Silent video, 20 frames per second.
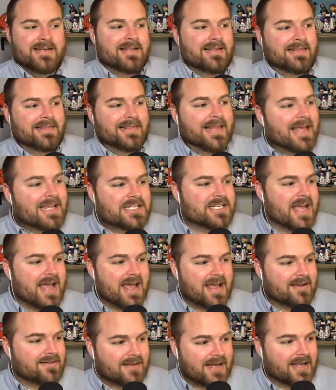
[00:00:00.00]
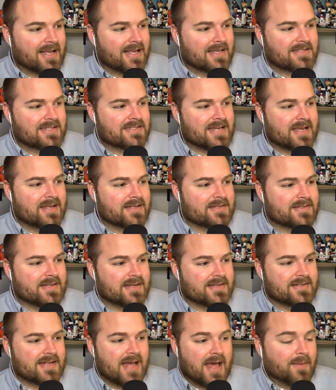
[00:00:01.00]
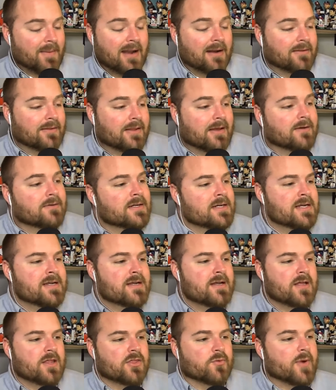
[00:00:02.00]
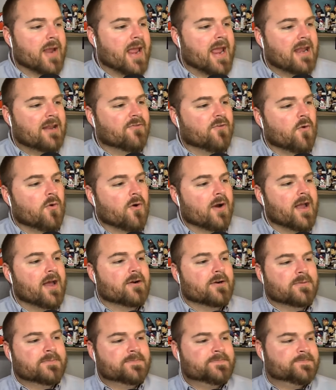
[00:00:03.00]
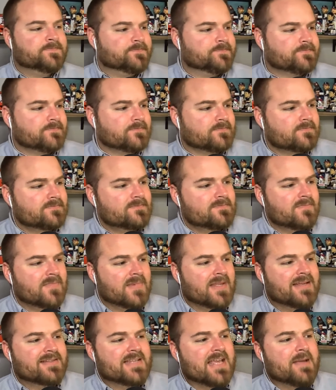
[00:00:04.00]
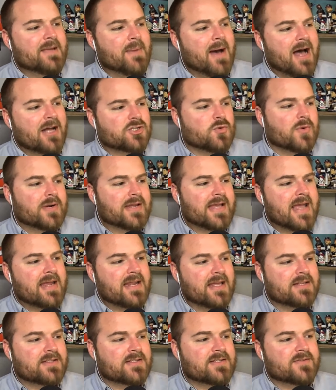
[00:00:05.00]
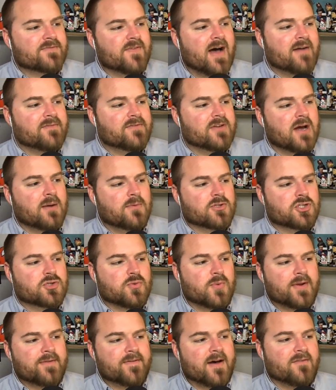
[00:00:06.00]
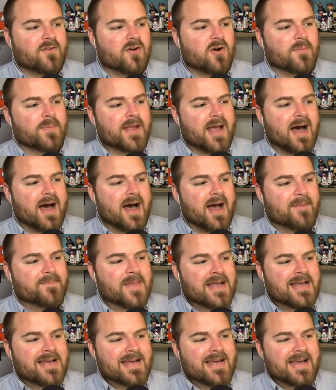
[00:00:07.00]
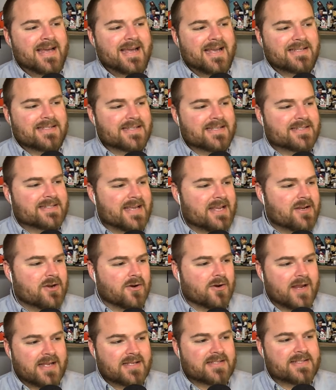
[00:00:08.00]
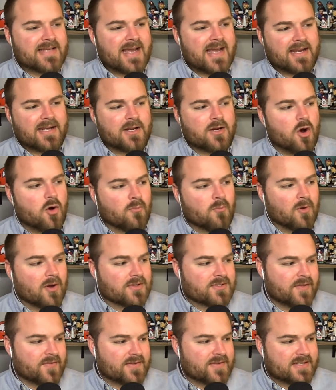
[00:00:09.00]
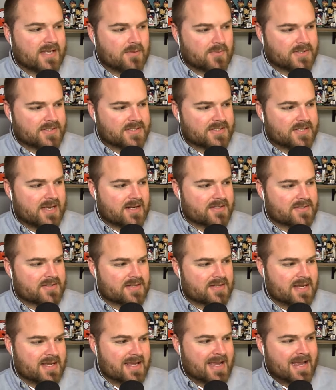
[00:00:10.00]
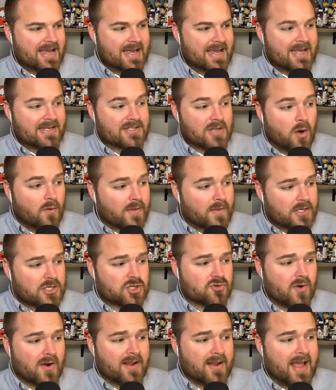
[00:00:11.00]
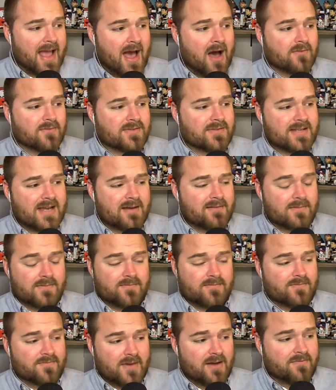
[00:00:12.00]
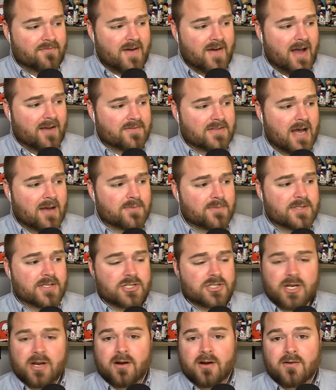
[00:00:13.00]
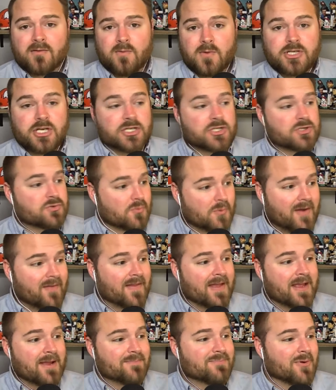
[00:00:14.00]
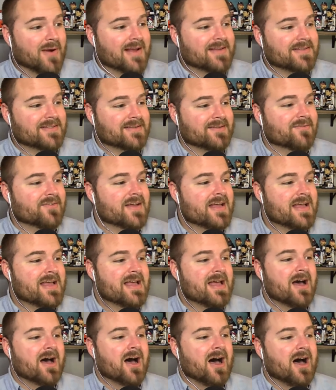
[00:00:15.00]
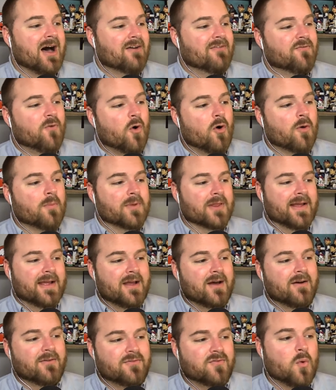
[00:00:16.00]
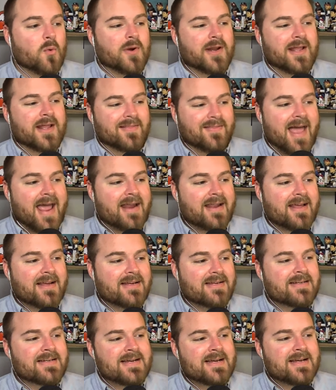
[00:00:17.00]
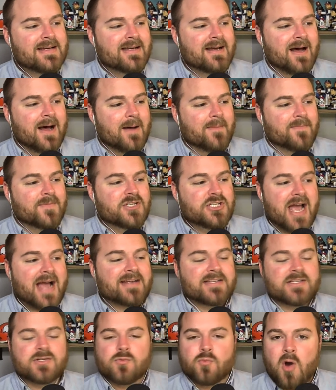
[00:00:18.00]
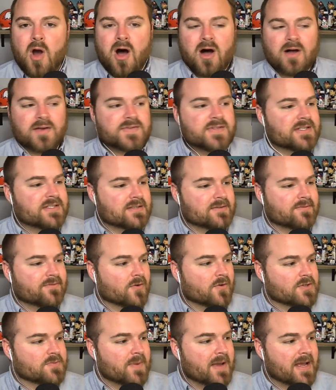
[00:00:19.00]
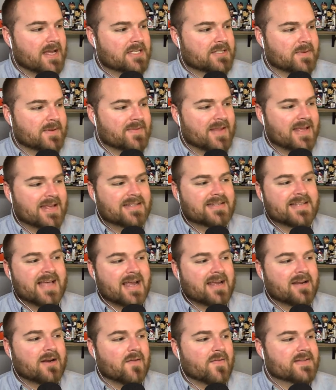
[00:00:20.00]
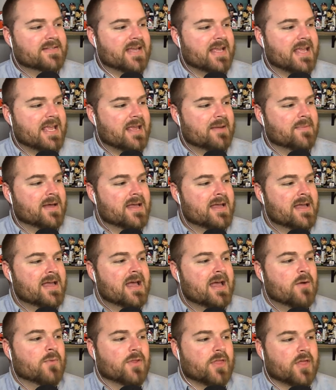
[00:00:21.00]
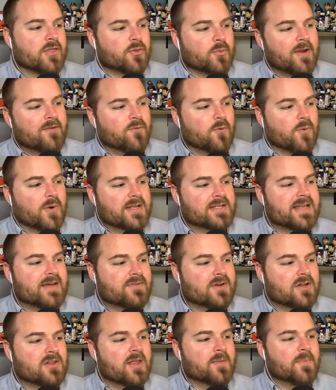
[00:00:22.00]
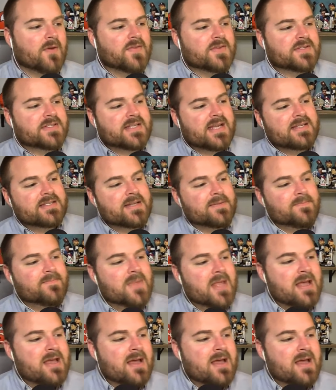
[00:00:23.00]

Lege. I guess that's how you say his name. I don't know. 384 hitter. Team high 28 hits, 5 doubles, 25 RBI. He's a senior. He's second in home runs on the team with six. He's only struck out t- uh, five times this year, which is really impressive. Uh, formerly of Florida Atlantic, um, Jackson Ross is the first baseman. He's second on the team with a 347 clip on the season.